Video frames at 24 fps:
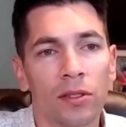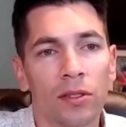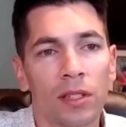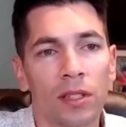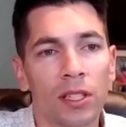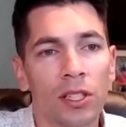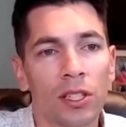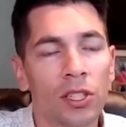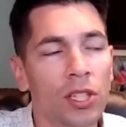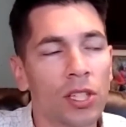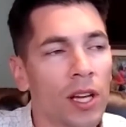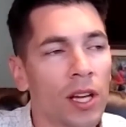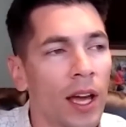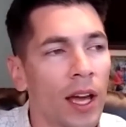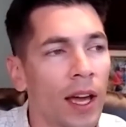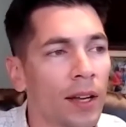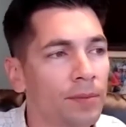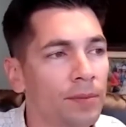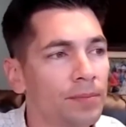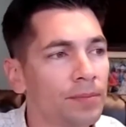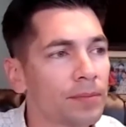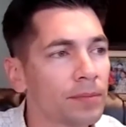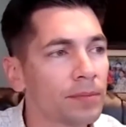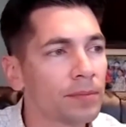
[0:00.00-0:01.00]
the
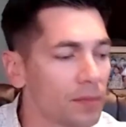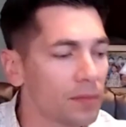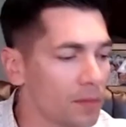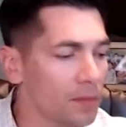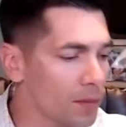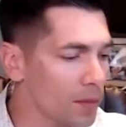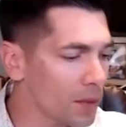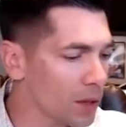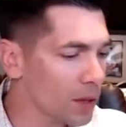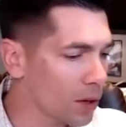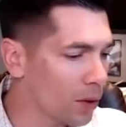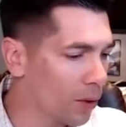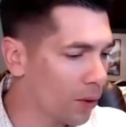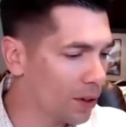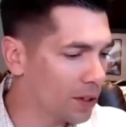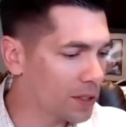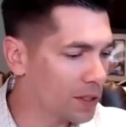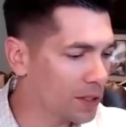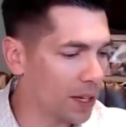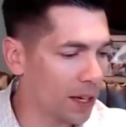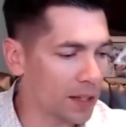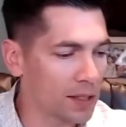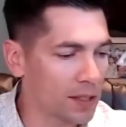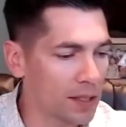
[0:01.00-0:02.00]
chat or
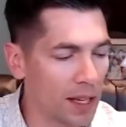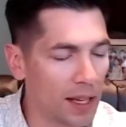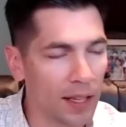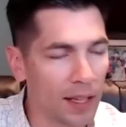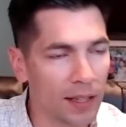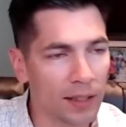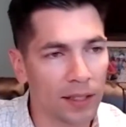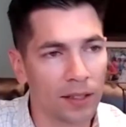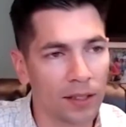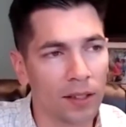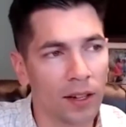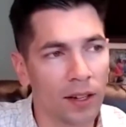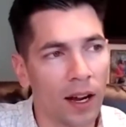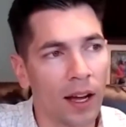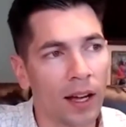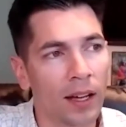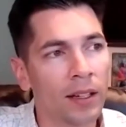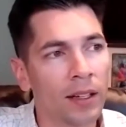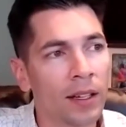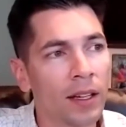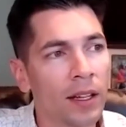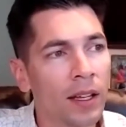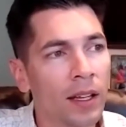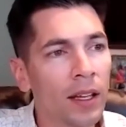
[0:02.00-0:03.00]
text Anthony or
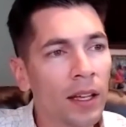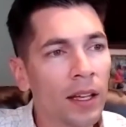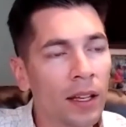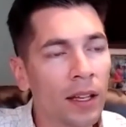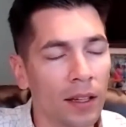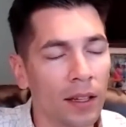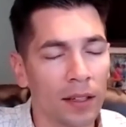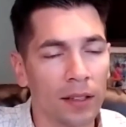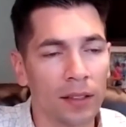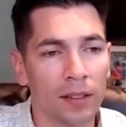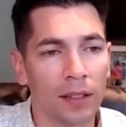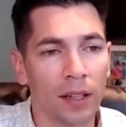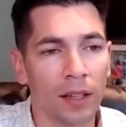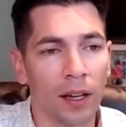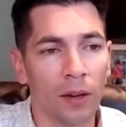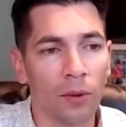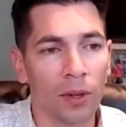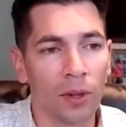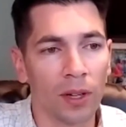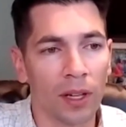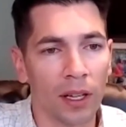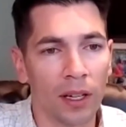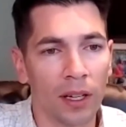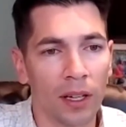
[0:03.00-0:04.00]
I, and
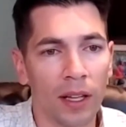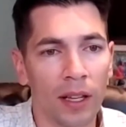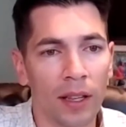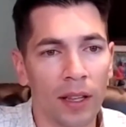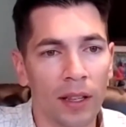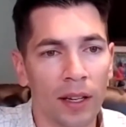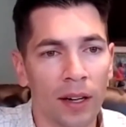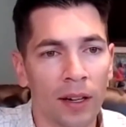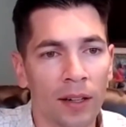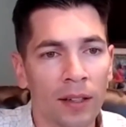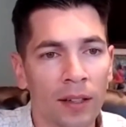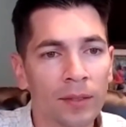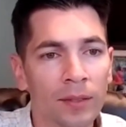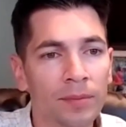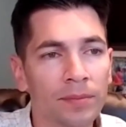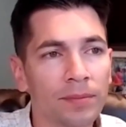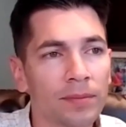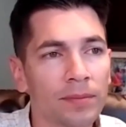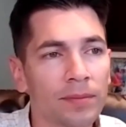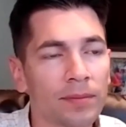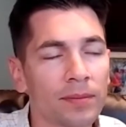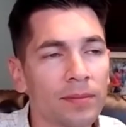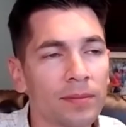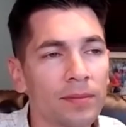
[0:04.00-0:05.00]
we'll get it in there.
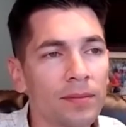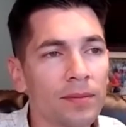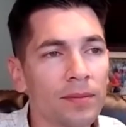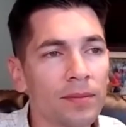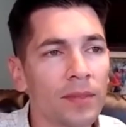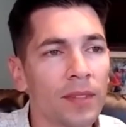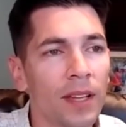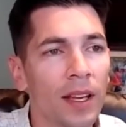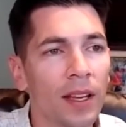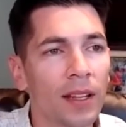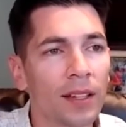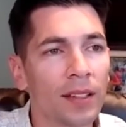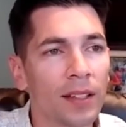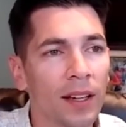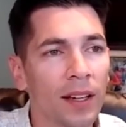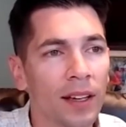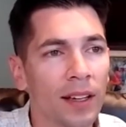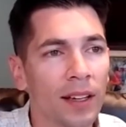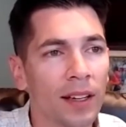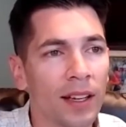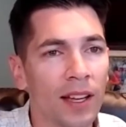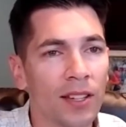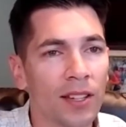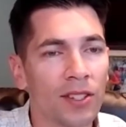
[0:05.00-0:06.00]
And
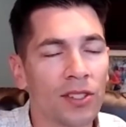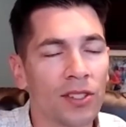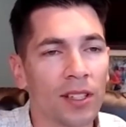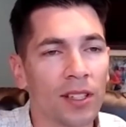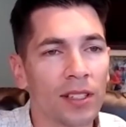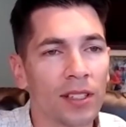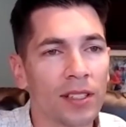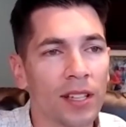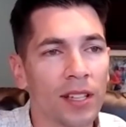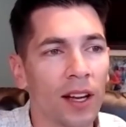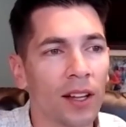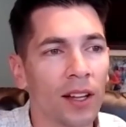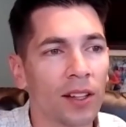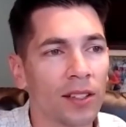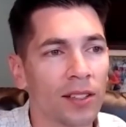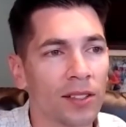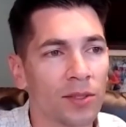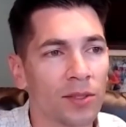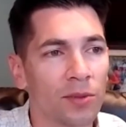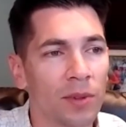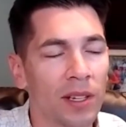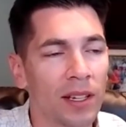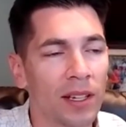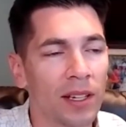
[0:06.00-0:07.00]
as you can tell,
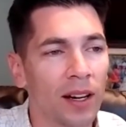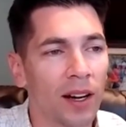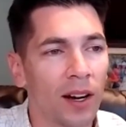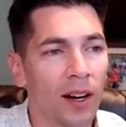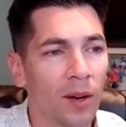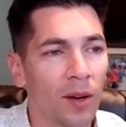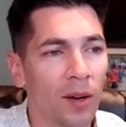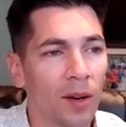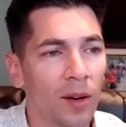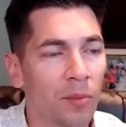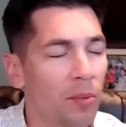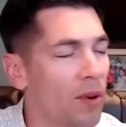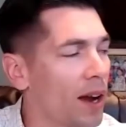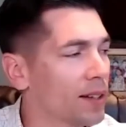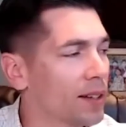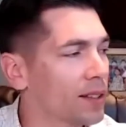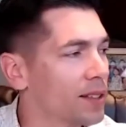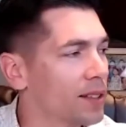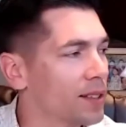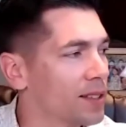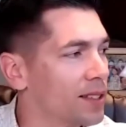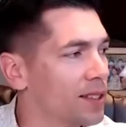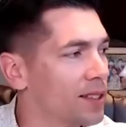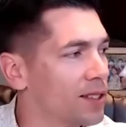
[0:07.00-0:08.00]
as we are
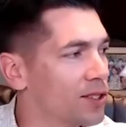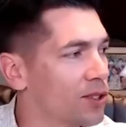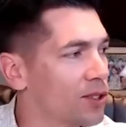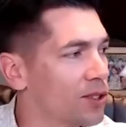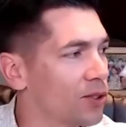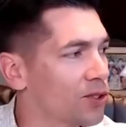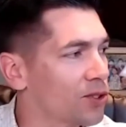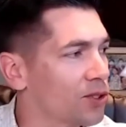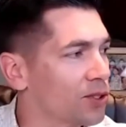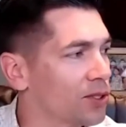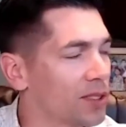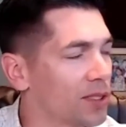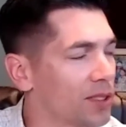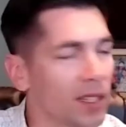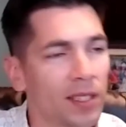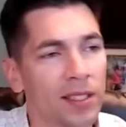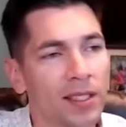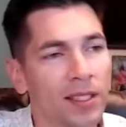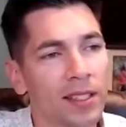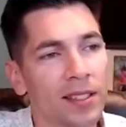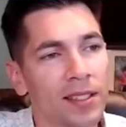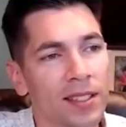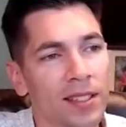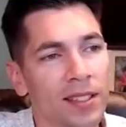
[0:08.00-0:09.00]
practicing social
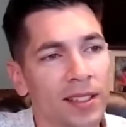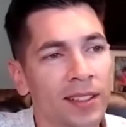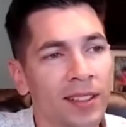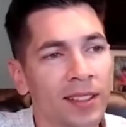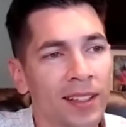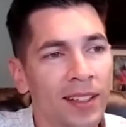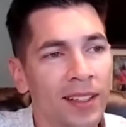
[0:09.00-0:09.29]
distancing,